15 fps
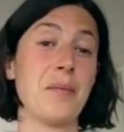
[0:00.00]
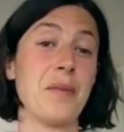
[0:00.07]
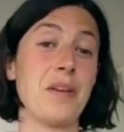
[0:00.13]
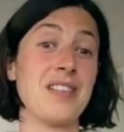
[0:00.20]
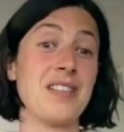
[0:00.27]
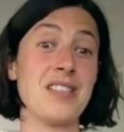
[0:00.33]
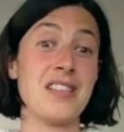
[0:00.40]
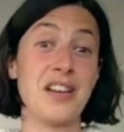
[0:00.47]

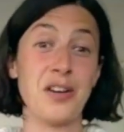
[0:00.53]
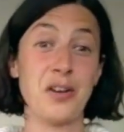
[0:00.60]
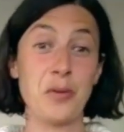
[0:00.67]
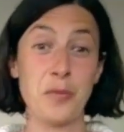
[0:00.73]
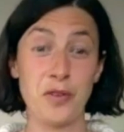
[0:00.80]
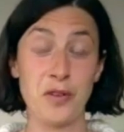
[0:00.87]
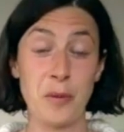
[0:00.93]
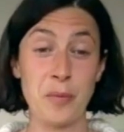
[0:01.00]
dessert
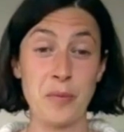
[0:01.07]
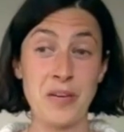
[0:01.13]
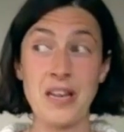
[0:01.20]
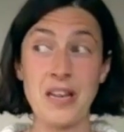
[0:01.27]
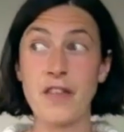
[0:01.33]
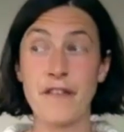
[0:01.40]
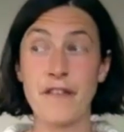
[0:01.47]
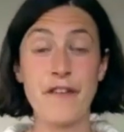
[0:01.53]
hummus
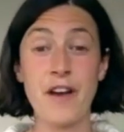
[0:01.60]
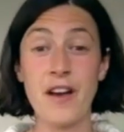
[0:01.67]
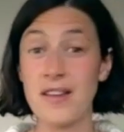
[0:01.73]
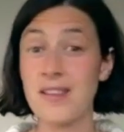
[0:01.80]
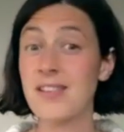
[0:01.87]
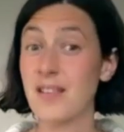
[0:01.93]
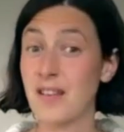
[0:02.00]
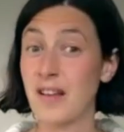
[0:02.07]
company, the
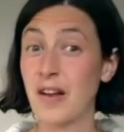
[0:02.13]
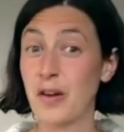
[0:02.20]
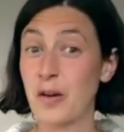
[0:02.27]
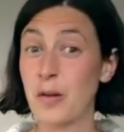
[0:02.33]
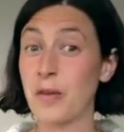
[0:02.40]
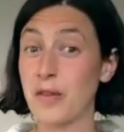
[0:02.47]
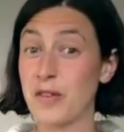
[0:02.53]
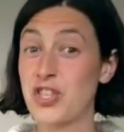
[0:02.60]
first dessert
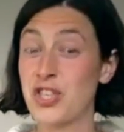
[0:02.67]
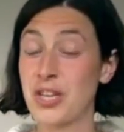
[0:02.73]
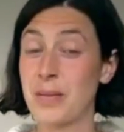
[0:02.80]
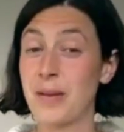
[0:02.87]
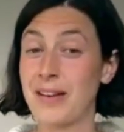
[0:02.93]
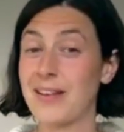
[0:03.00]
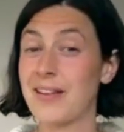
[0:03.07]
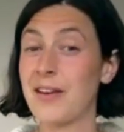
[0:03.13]
hummus, she
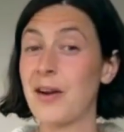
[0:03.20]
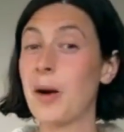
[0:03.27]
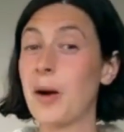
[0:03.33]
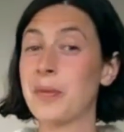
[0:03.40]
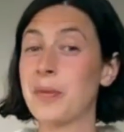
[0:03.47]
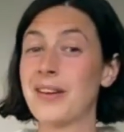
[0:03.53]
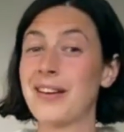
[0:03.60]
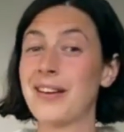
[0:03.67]
made it up,
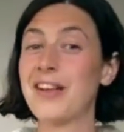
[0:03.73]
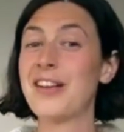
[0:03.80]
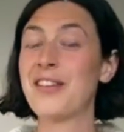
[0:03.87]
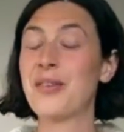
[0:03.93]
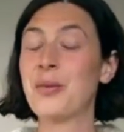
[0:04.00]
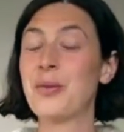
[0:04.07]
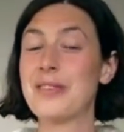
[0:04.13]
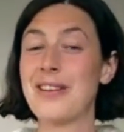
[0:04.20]

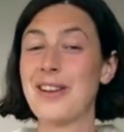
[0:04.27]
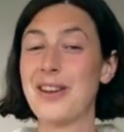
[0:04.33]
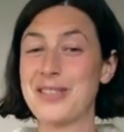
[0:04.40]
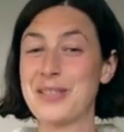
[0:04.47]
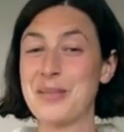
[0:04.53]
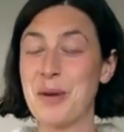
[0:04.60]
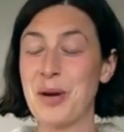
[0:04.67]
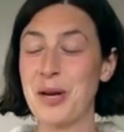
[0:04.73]
called
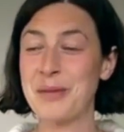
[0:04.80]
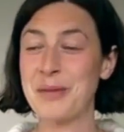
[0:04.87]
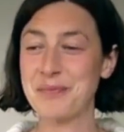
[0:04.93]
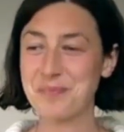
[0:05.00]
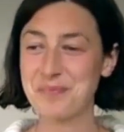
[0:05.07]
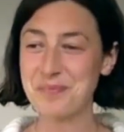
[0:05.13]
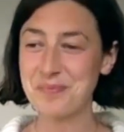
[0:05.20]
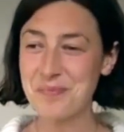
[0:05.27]
Delighted By.
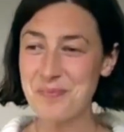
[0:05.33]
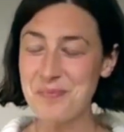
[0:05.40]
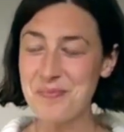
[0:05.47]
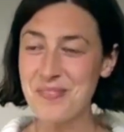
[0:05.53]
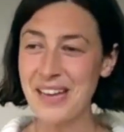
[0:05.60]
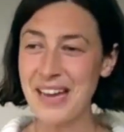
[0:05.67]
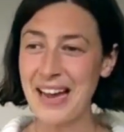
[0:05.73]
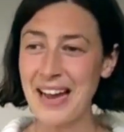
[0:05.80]

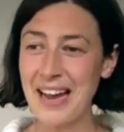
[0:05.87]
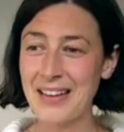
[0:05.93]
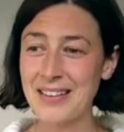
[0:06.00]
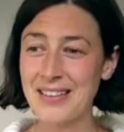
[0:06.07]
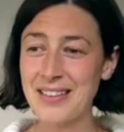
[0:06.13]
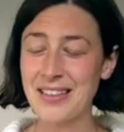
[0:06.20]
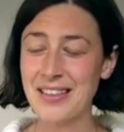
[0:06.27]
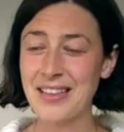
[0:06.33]

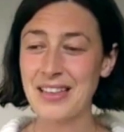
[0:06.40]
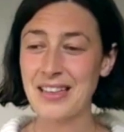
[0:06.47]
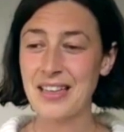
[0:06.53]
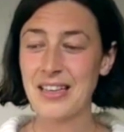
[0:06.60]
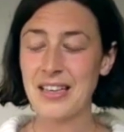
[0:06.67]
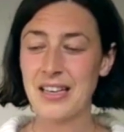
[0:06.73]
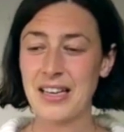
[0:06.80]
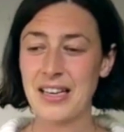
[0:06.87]
And
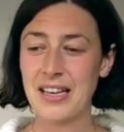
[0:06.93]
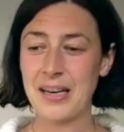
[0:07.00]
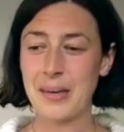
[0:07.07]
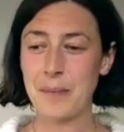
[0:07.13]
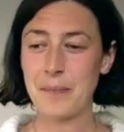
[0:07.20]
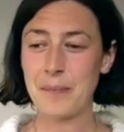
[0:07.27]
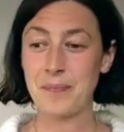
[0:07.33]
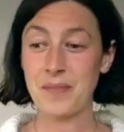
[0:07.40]

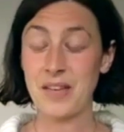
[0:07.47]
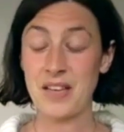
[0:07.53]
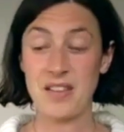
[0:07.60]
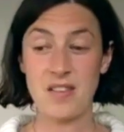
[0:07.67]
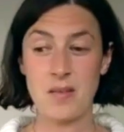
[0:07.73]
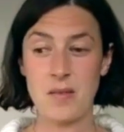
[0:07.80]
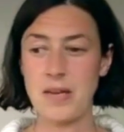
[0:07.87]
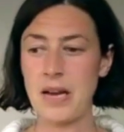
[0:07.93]

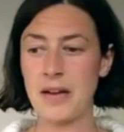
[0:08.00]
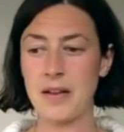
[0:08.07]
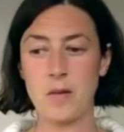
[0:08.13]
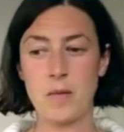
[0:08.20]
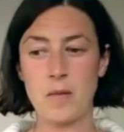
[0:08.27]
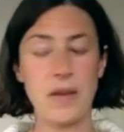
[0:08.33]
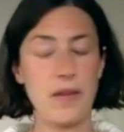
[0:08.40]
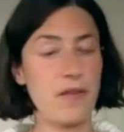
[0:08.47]

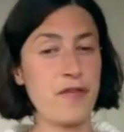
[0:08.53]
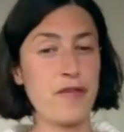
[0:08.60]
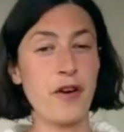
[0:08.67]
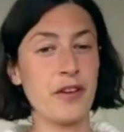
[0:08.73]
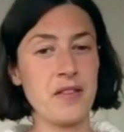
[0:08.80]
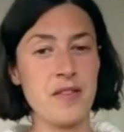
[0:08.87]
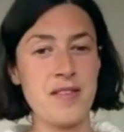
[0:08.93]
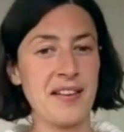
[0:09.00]
It's
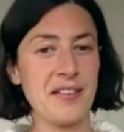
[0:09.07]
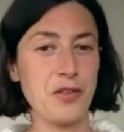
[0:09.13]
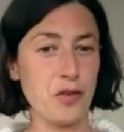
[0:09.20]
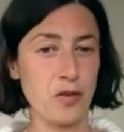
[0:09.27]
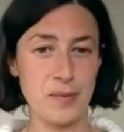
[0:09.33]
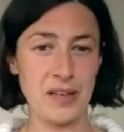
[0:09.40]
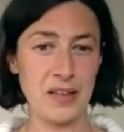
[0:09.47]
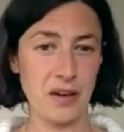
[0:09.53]
front and center
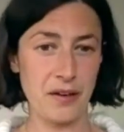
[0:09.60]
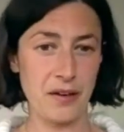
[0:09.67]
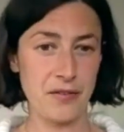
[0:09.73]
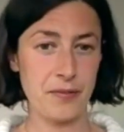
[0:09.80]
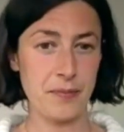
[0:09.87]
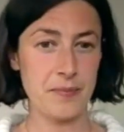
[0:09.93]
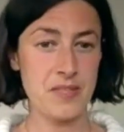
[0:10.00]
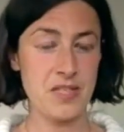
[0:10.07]
of my life.
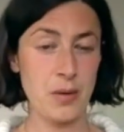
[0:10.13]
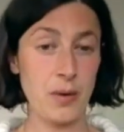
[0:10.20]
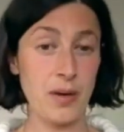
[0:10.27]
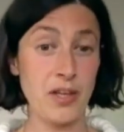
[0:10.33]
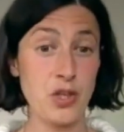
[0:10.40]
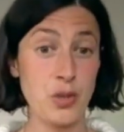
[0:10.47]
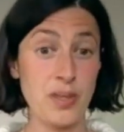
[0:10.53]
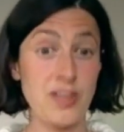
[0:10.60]
So I
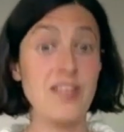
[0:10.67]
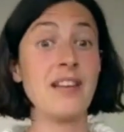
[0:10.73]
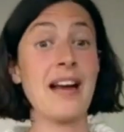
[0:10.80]
treat it